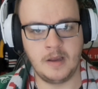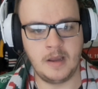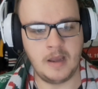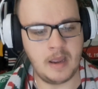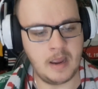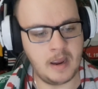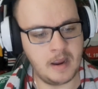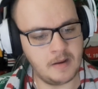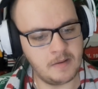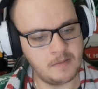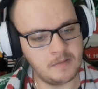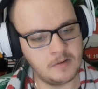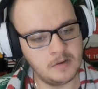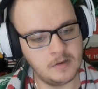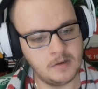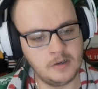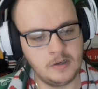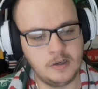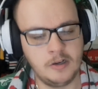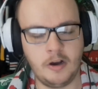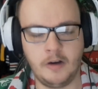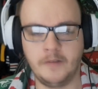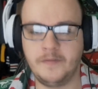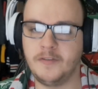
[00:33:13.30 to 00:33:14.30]
And
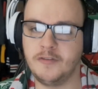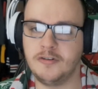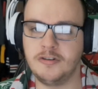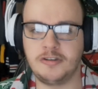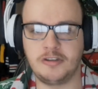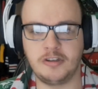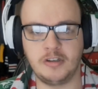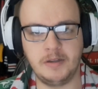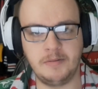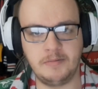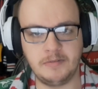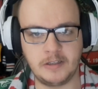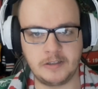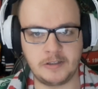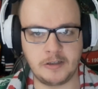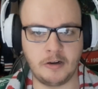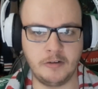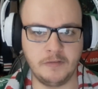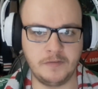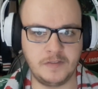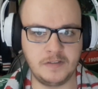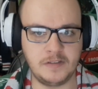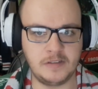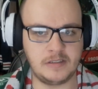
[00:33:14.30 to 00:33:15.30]
unfortunately, with the
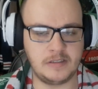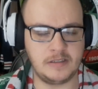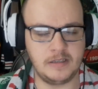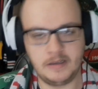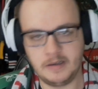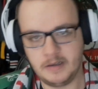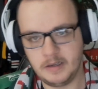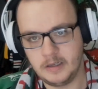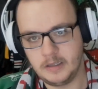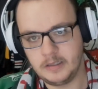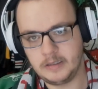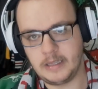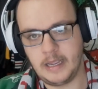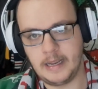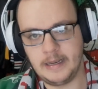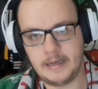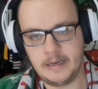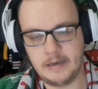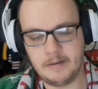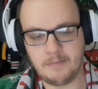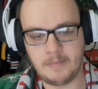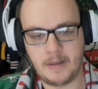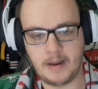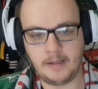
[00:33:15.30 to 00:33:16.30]
Dolphins,
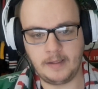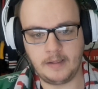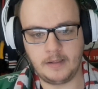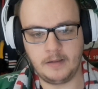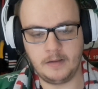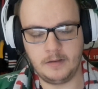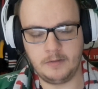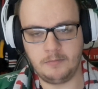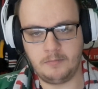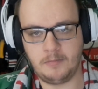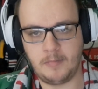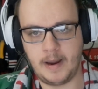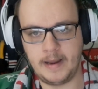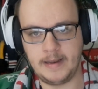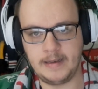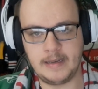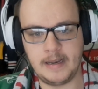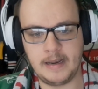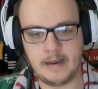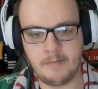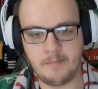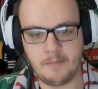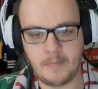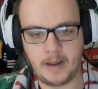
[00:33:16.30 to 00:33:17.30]
Wayne
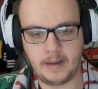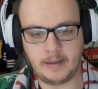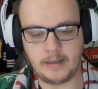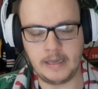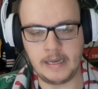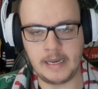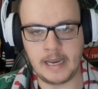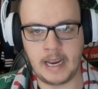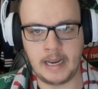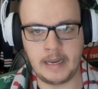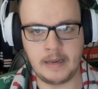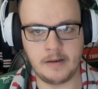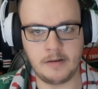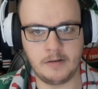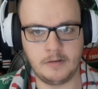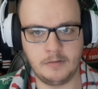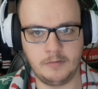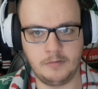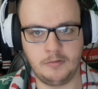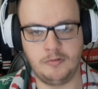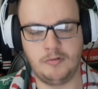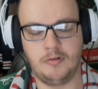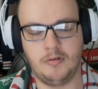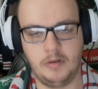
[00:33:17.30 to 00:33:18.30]
didn't make the 8,
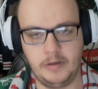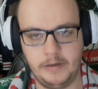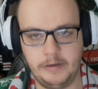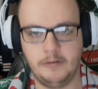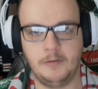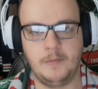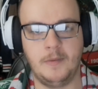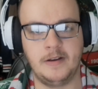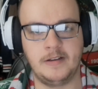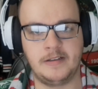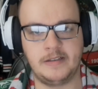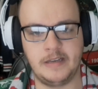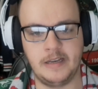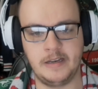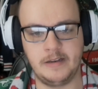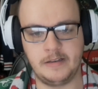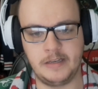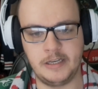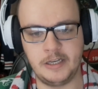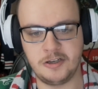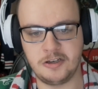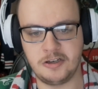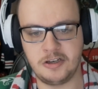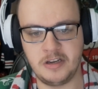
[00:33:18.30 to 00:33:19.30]
or he almost did
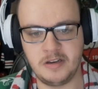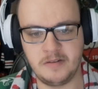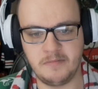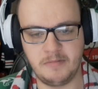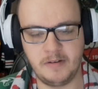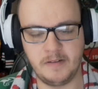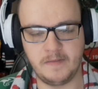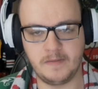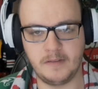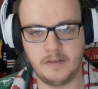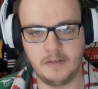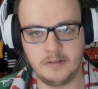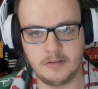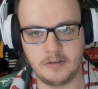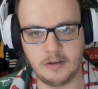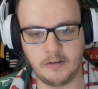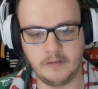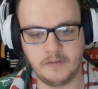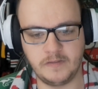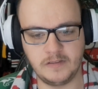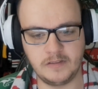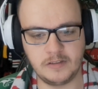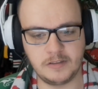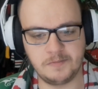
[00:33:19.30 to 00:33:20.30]
this year with the
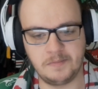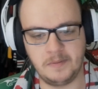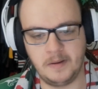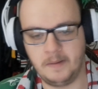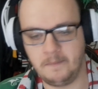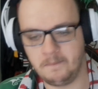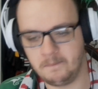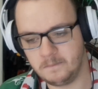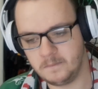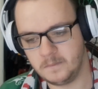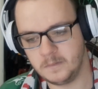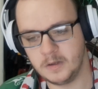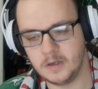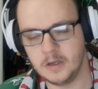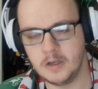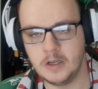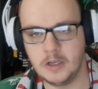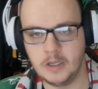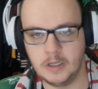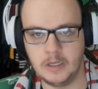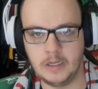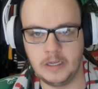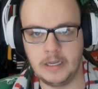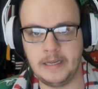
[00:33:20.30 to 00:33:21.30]
Dolphins, but
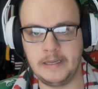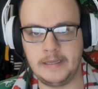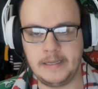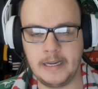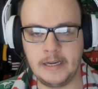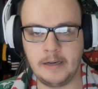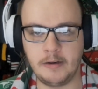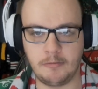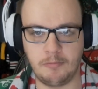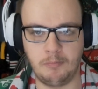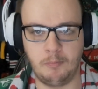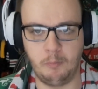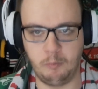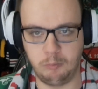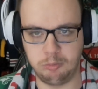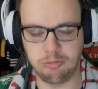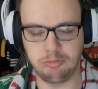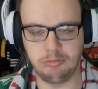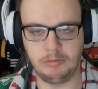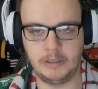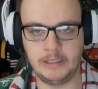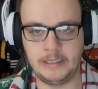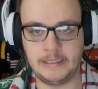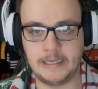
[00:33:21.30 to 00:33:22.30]
he
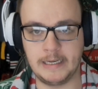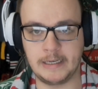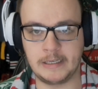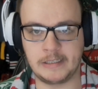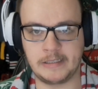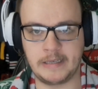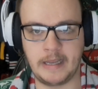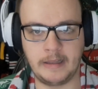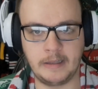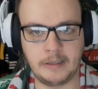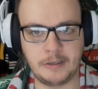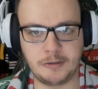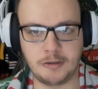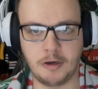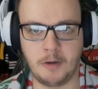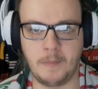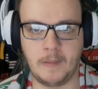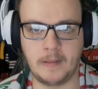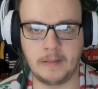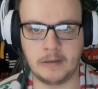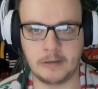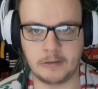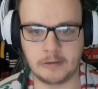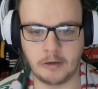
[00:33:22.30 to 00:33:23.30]
did a stellar job
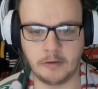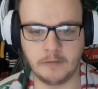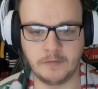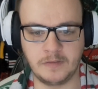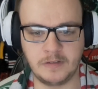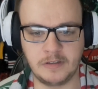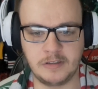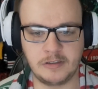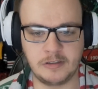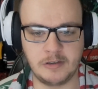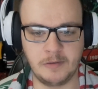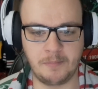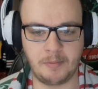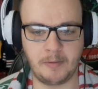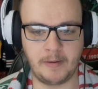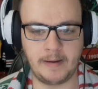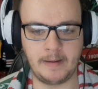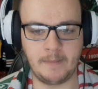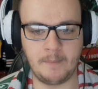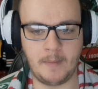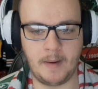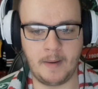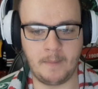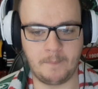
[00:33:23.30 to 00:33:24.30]
at the Dolphins to bring
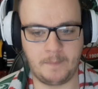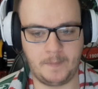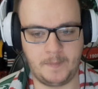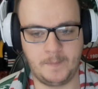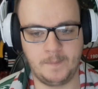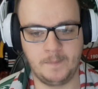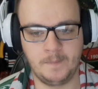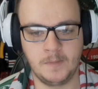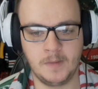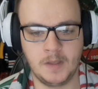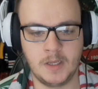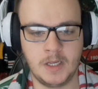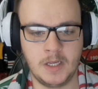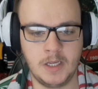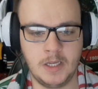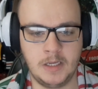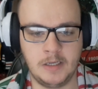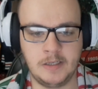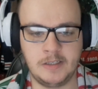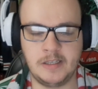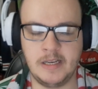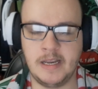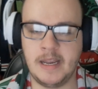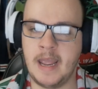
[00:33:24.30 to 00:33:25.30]
them up
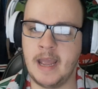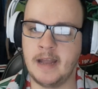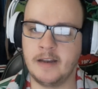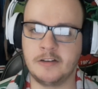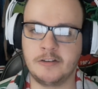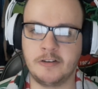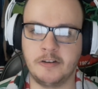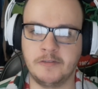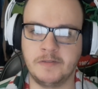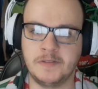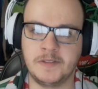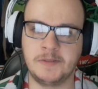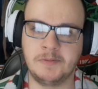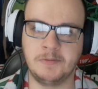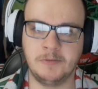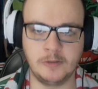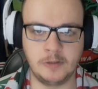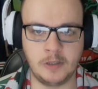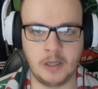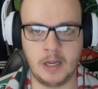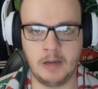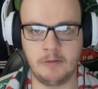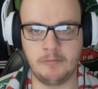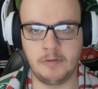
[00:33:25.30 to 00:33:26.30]
and see how the Dolphins will
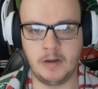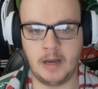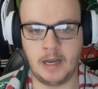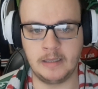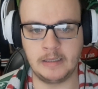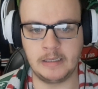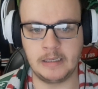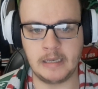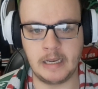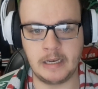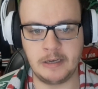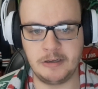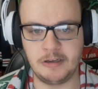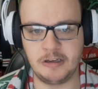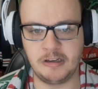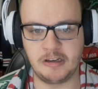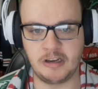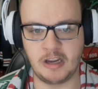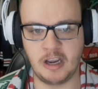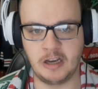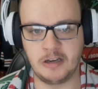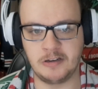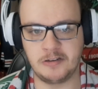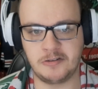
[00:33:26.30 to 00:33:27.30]
go under their new
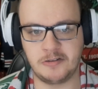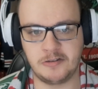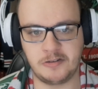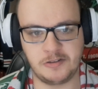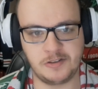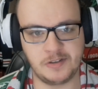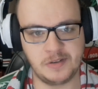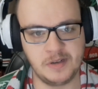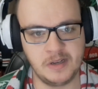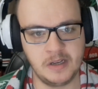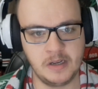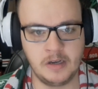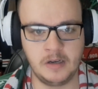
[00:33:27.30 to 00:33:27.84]
coach